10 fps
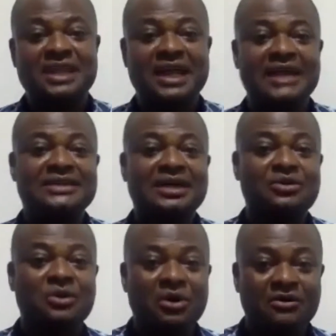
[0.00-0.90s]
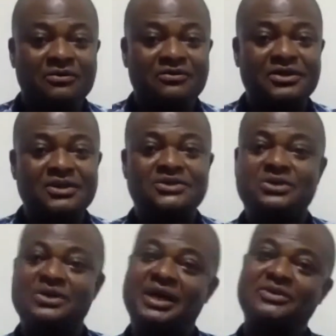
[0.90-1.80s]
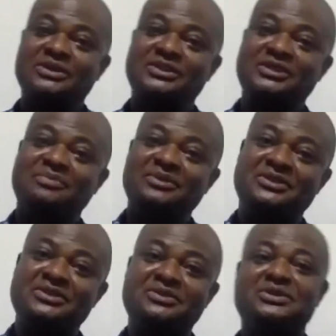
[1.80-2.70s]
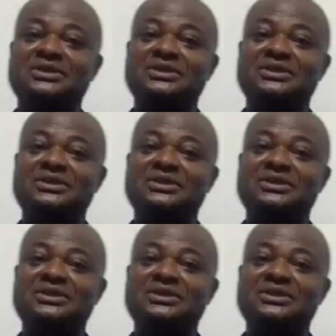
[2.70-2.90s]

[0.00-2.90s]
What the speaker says: lights can go off, so you're in your three-piece suit